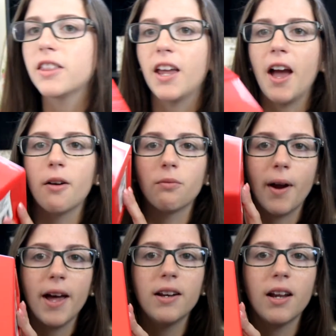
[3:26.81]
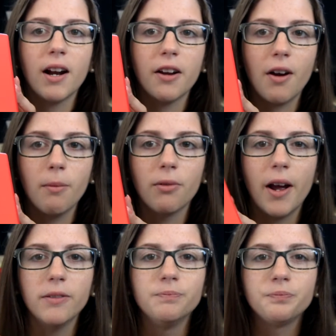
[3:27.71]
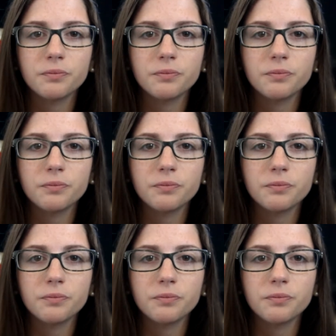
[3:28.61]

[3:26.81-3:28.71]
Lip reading: they had red, and I grabbed red.